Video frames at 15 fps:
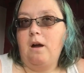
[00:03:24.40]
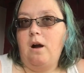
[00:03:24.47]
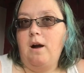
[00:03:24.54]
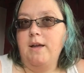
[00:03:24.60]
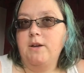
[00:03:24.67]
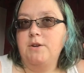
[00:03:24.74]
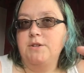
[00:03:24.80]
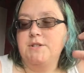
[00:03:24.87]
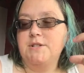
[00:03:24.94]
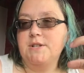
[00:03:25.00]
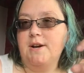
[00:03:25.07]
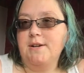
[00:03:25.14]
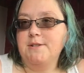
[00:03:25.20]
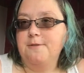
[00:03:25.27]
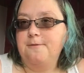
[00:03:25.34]
I could
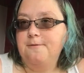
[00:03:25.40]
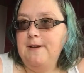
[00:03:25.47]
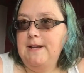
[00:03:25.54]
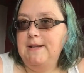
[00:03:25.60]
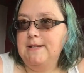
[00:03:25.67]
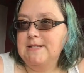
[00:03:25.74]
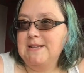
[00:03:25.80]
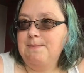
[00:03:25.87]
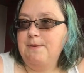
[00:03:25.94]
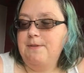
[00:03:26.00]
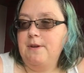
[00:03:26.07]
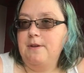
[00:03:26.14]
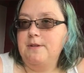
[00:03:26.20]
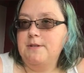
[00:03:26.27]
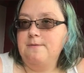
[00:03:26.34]
start to fill in some of
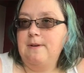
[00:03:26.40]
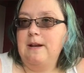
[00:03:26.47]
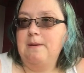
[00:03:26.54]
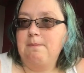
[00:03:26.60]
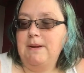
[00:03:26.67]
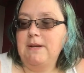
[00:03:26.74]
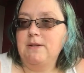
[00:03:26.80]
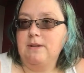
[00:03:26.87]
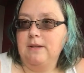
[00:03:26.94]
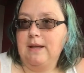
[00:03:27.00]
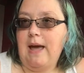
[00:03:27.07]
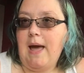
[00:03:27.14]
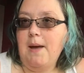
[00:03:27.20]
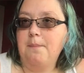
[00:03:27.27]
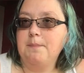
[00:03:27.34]
those developmental
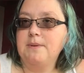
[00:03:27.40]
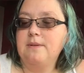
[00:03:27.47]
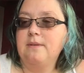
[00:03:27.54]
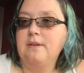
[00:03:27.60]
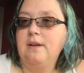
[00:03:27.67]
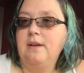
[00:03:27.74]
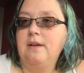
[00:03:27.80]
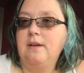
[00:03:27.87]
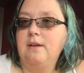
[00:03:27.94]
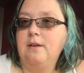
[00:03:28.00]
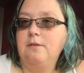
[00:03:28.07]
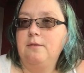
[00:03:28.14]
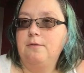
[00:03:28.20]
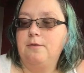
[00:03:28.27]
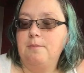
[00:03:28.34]
gaps
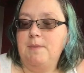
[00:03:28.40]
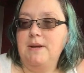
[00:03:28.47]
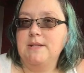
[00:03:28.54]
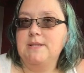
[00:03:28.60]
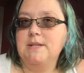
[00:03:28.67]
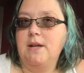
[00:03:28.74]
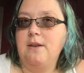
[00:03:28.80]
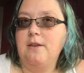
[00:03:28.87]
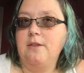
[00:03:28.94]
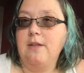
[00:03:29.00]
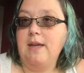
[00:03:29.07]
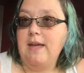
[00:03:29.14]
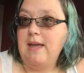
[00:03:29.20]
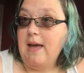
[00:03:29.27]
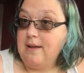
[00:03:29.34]
for my son
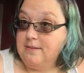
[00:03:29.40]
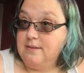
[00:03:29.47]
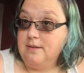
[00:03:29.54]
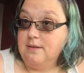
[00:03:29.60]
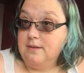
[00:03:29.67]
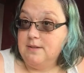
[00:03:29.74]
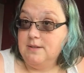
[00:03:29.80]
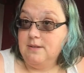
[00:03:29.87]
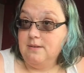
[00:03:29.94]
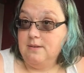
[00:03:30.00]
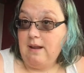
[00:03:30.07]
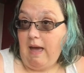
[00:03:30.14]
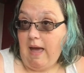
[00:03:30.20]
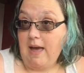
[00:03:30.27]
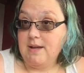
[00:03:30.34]
that he hasn't
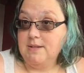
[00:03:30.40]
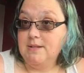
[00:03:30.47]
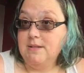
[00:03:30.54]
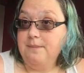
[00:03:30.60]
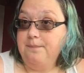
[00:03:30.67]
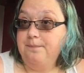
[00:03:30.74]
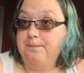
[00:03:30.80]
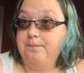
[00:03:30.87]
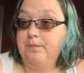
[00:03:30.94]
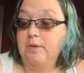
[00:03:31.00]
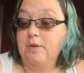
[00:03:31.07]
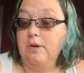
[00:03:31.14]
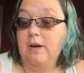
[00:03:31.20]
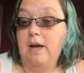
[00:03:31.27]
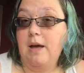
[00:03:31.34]
had
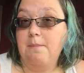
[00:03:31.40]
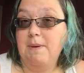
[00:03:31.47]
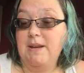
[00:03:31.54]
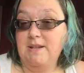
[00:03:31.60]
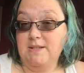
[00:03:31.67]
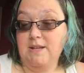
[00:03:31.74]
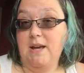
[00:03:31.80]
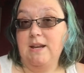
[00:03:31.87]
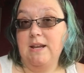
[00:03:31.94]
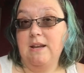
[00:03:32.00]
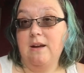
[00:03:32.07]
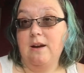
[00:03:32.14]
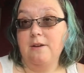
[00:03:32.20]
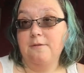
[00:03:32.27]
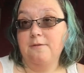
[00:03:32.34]
in his early
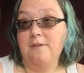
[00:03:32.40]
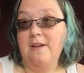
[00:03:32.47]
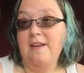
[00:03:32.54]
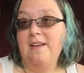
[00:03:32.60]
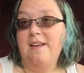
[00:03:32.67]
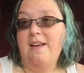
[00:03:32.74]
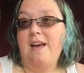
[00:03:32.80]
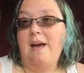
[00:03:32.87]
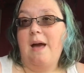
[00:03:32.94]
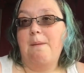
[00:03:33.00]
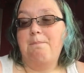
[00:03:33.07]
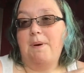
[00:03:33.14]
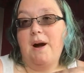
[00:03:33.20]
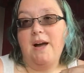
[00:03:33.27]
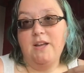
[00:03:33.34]
life,
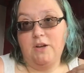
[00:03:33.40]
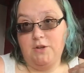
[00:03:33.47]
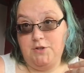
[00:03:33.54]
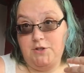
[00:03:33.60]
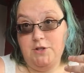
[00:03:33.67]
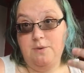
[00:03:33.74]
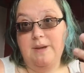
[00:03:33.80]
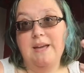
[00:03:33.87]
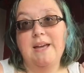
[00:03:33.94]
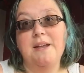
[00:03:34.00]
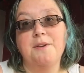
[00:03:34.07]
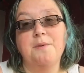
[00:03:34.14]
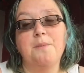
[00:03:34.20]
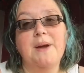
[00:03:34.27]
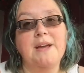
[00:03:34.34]
but I could do it
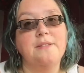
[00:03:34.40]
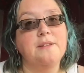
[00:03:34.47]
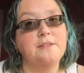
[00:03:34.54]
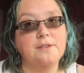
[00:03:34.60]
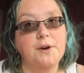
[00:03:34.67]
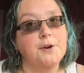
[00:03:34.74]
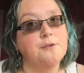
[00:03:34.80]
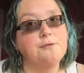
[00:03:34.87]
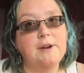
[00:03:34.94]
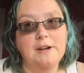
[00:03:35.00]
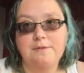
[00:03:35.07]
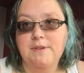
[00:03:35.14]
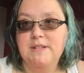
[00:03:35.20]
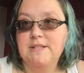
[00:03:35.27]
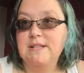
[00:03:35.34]
in a way that's kind of
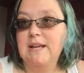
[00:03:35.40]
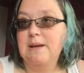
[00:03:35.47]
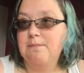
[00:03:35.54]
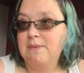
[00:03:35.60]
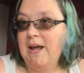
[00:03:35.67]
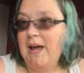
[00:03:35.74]
relevant to him